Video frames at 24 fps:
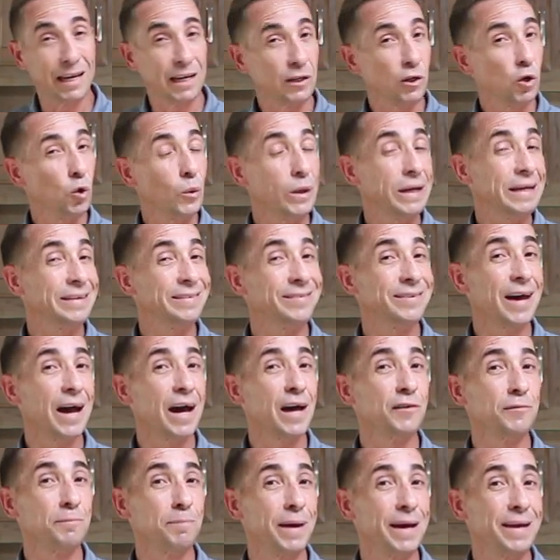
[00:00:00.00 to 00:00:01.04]
You got a queen
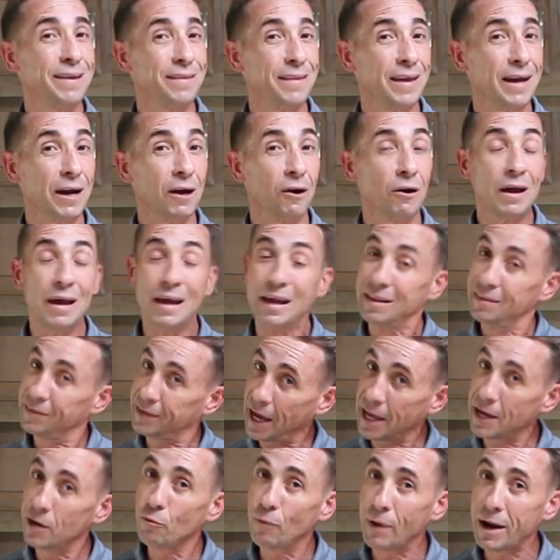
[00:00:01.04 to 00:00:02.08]
size bed in there.
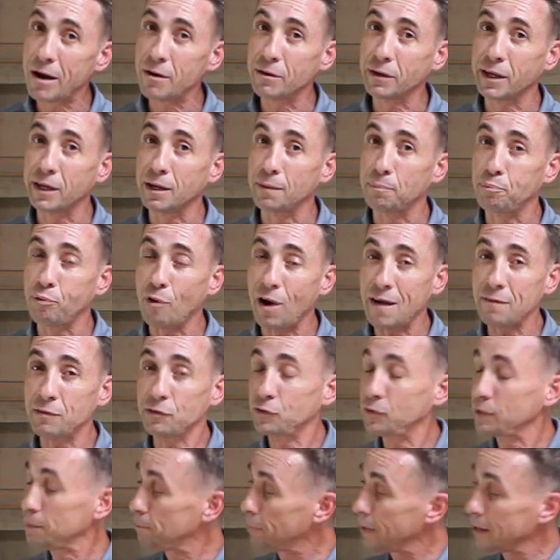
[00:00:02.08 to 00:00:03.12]
It's kind of rare to get a
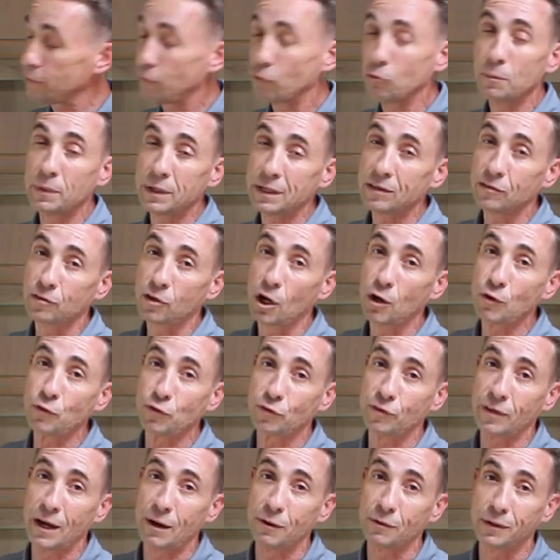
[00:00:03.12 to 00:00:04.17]
privacy bedroom in these
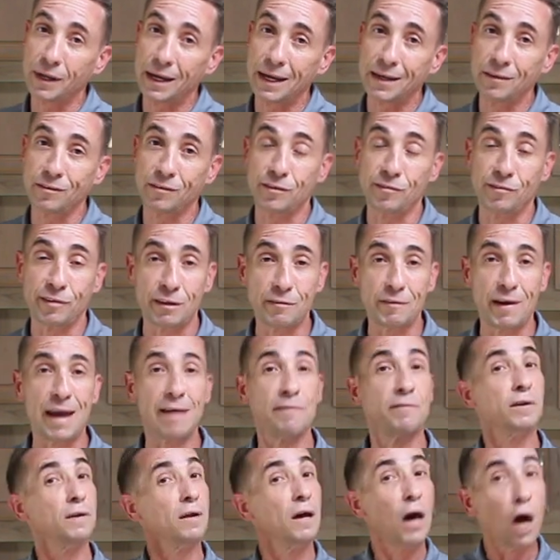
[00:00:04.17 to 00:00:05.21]
coaches nowadays instead of
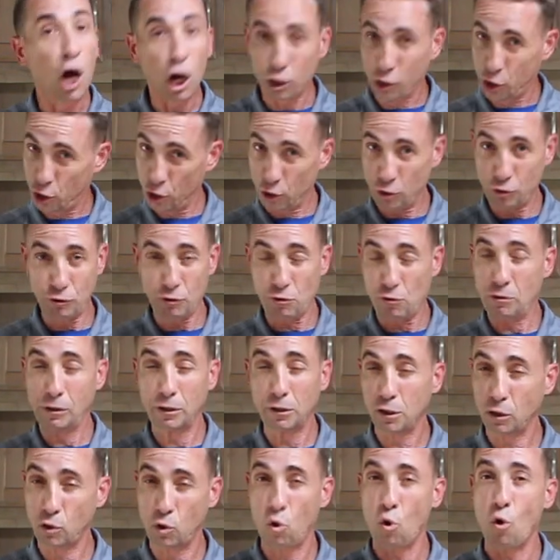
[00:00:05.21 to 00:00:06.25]
having a curtain or a
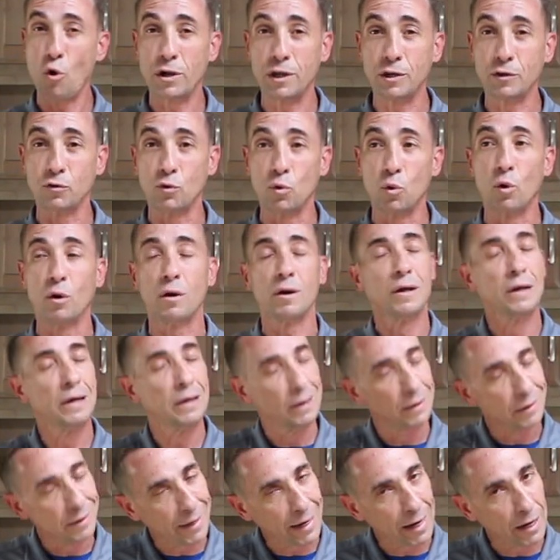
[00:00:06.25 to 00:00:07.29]
little accordion door
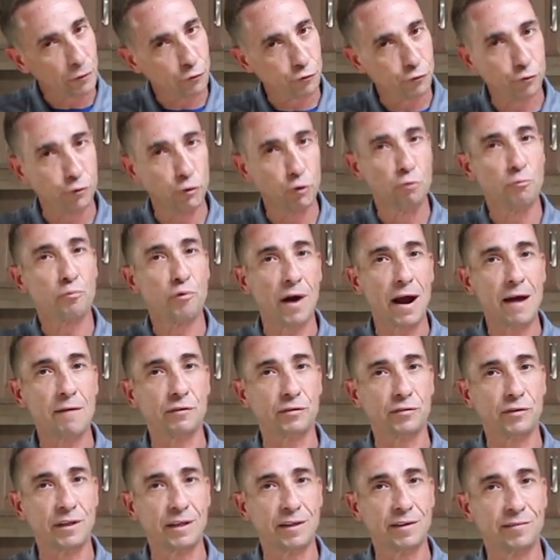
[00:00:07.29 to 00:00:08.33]
you got true
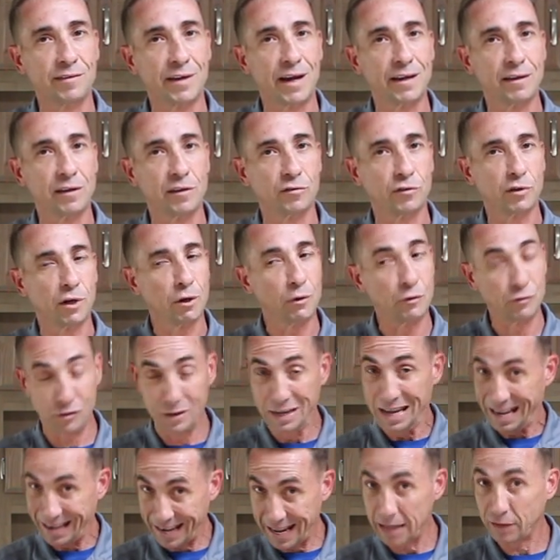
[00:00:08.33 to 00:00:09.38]
privacy inside this
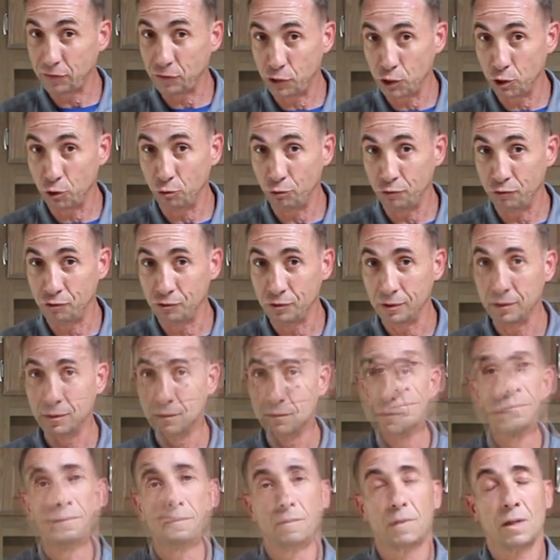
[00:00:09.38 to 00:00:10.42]
coach, and that's huge.
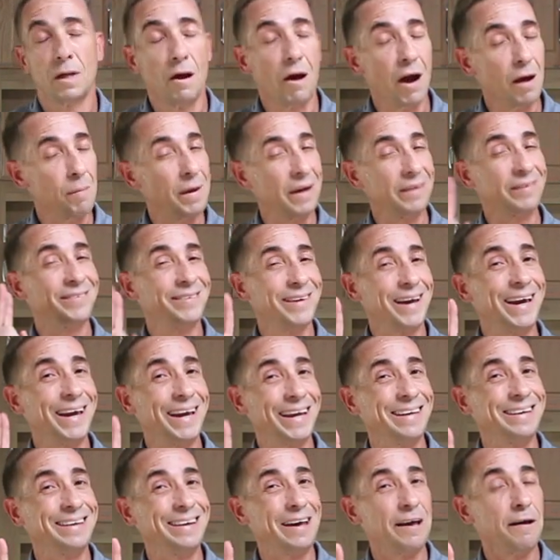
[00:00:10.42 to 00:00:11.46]
All right, my
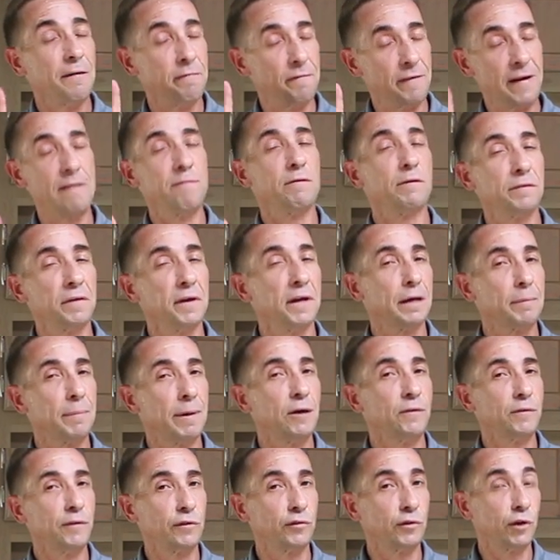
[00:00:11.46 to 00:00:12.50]
second favorite thing
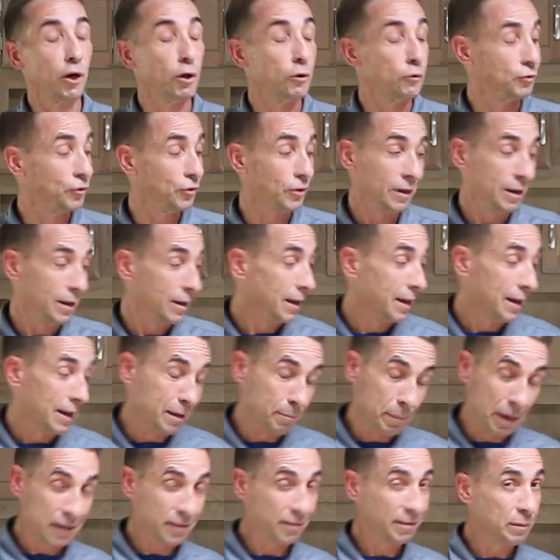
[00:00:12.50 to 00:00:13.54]
about this coach,
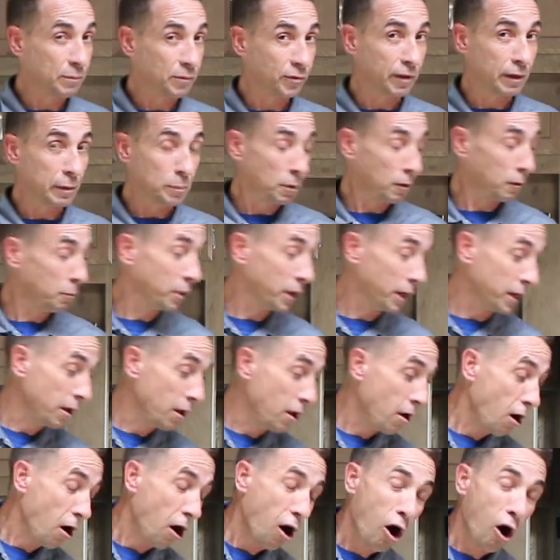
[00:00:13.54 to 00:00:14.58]
it may seem simple, but
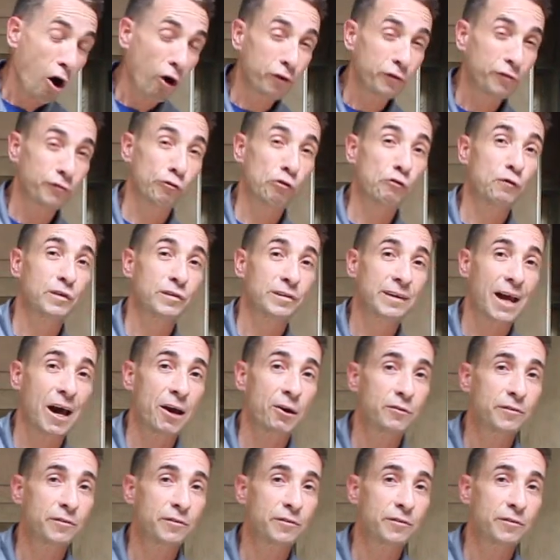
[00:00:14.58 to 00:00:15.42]
hard surface